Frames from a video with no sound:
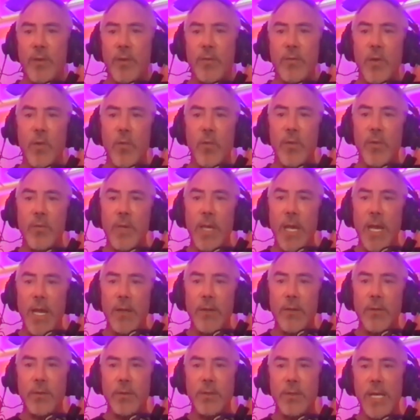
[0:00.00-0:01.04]
And so we've
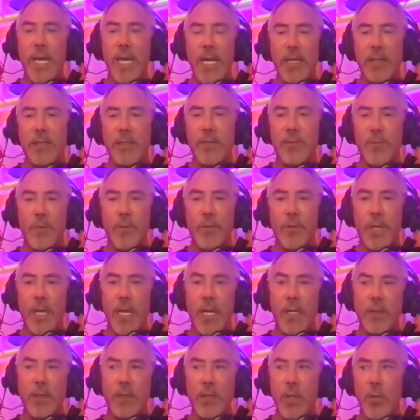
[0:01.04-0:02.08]
gathered 9 different
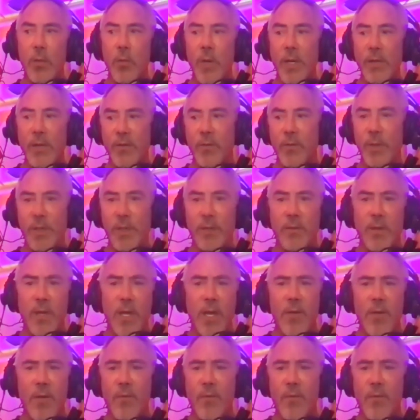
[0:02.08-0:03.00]
recipes,